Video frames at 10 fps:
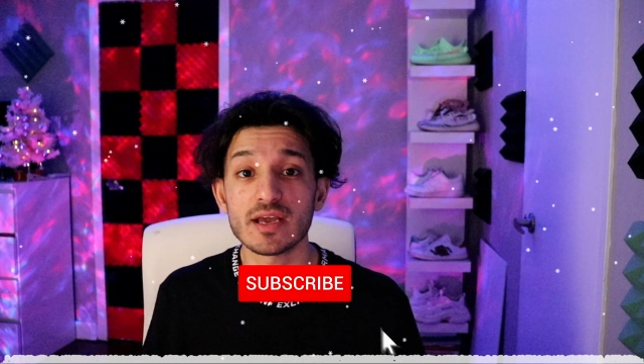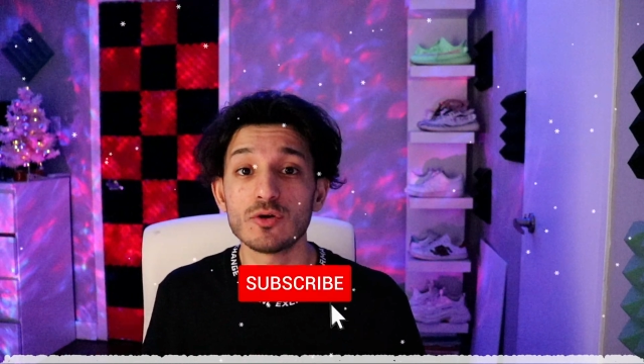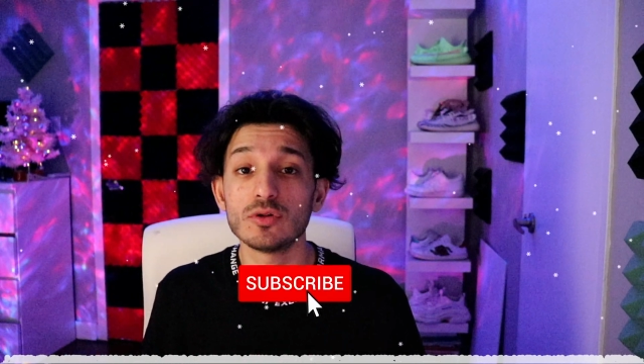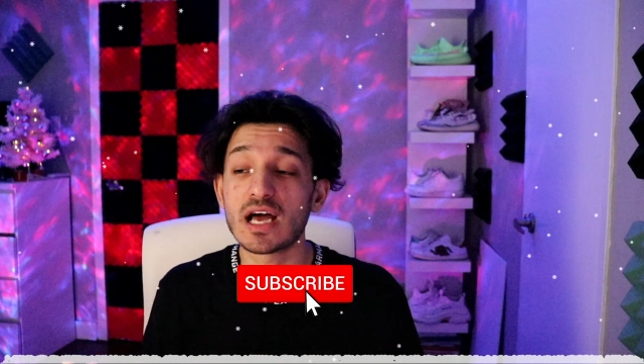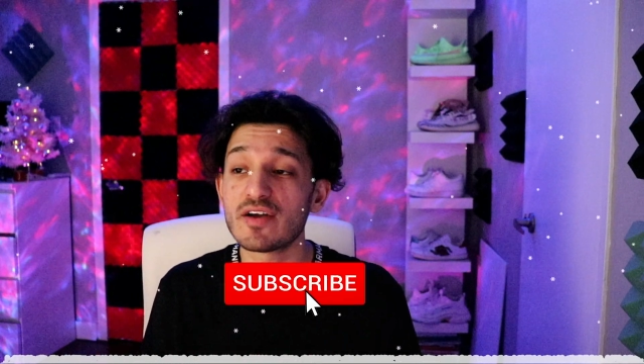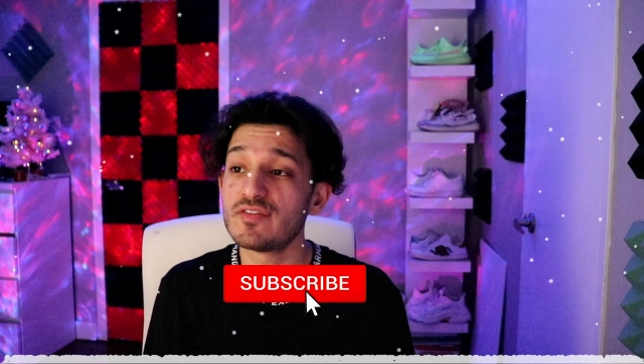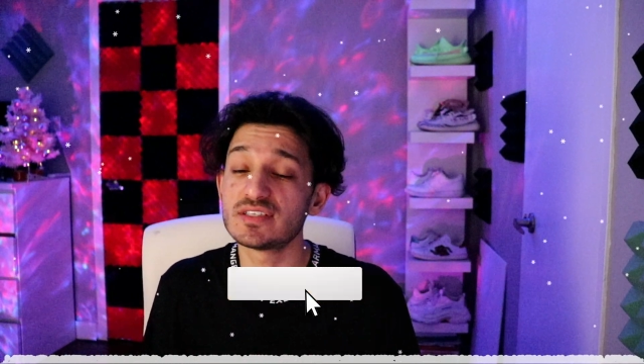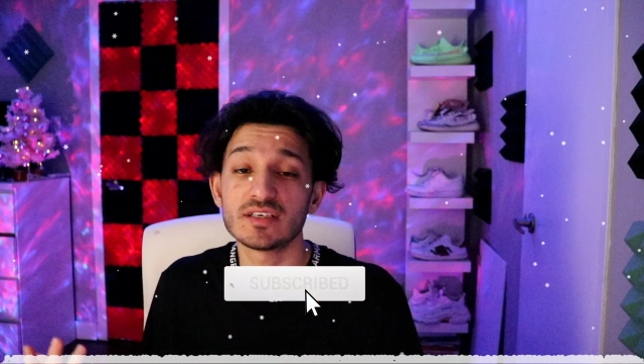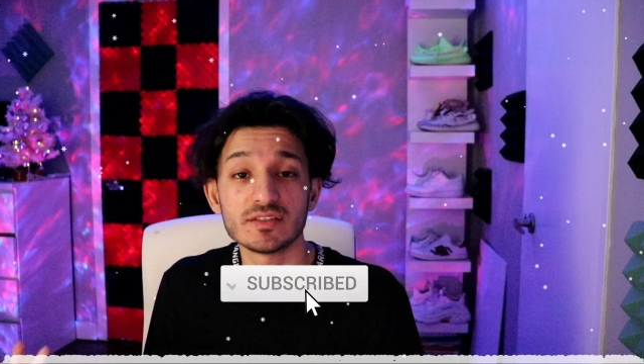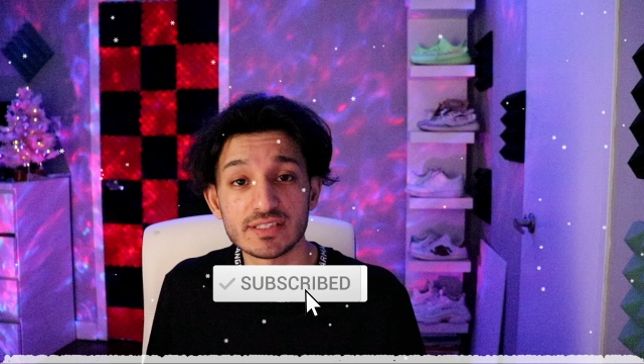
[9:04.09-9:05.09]
I go live every
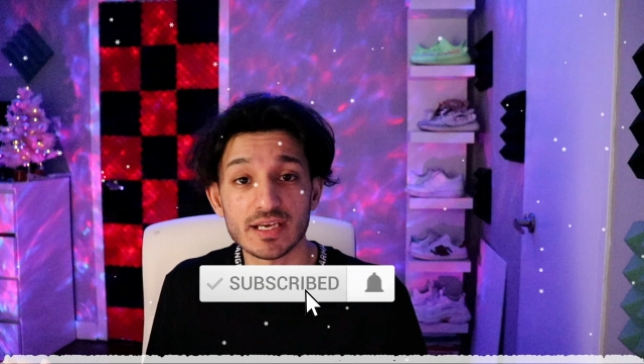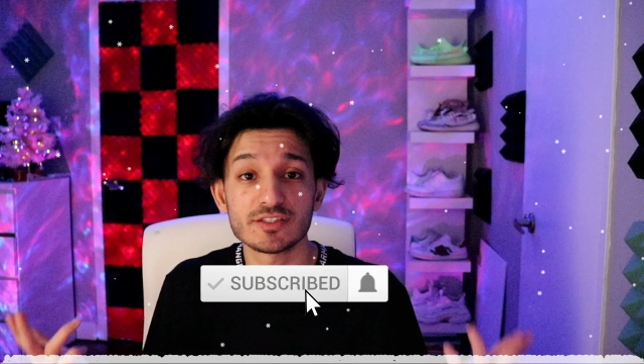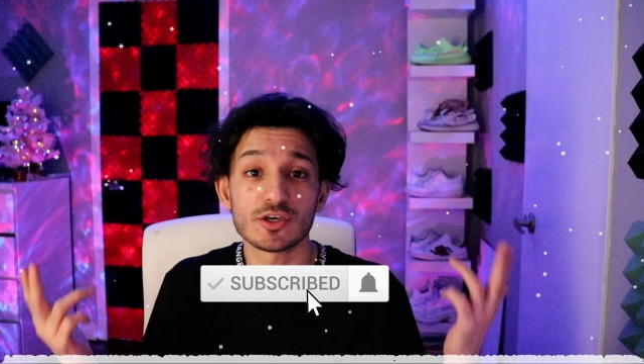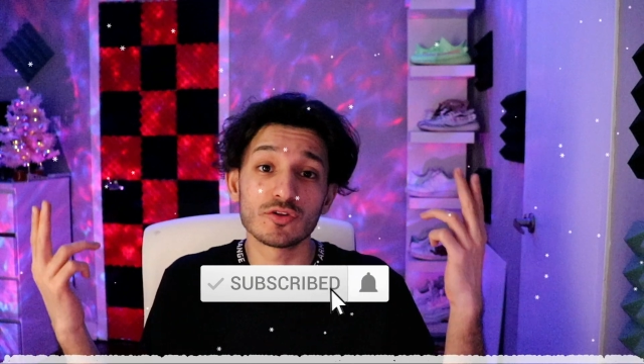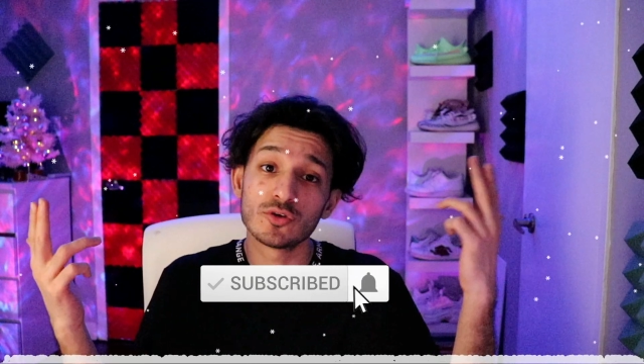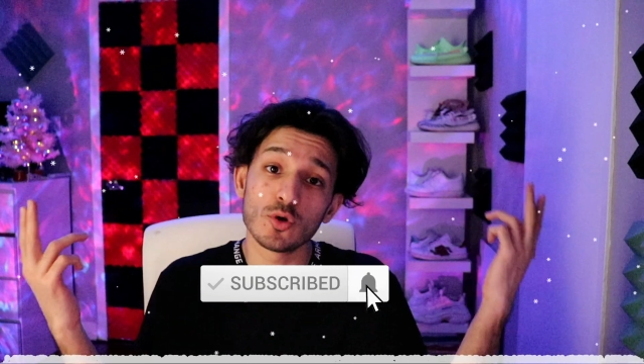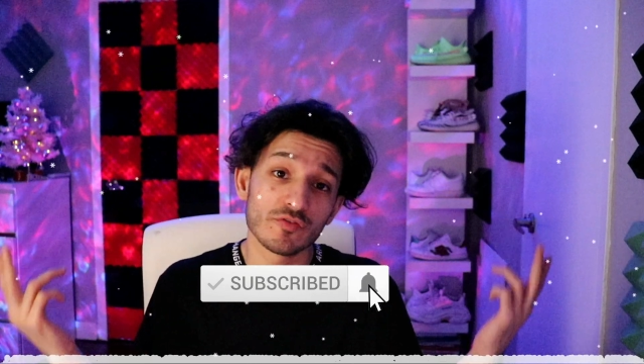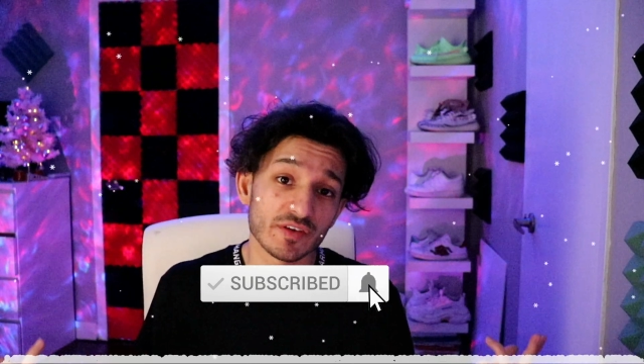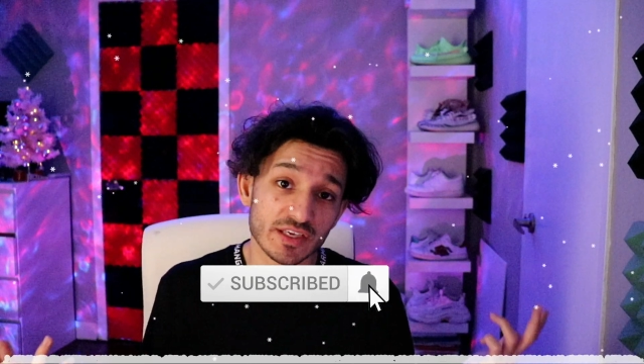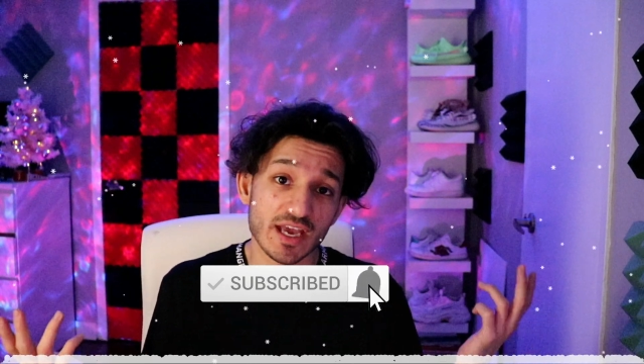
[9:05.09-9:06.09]
single day. Turn on the
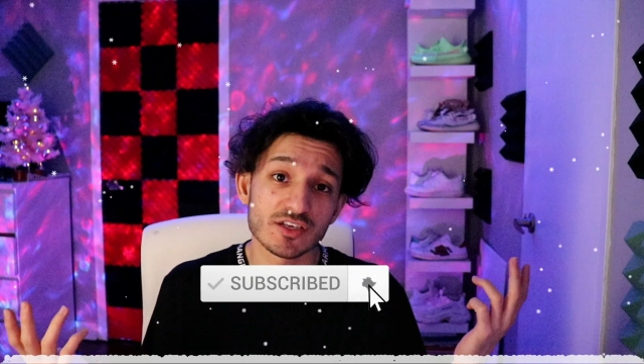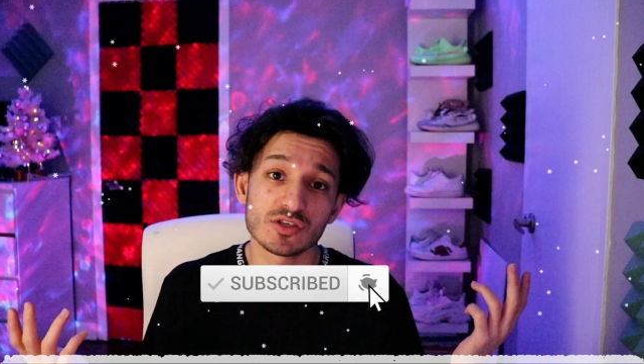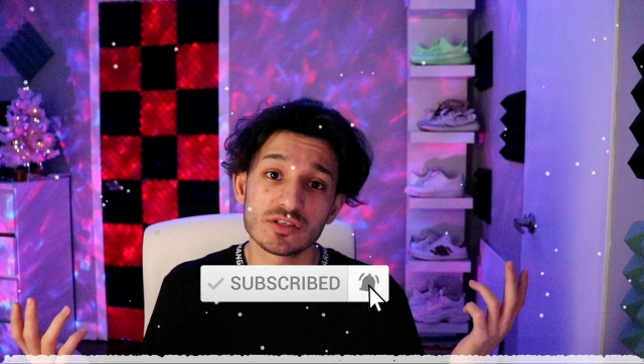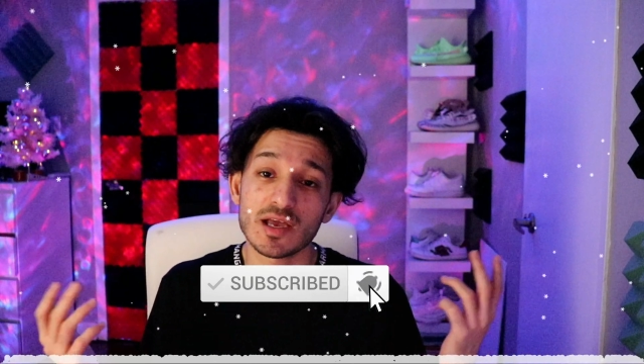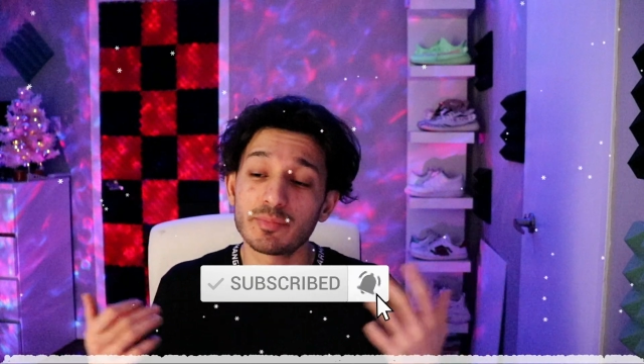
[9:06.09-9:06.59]
notifications.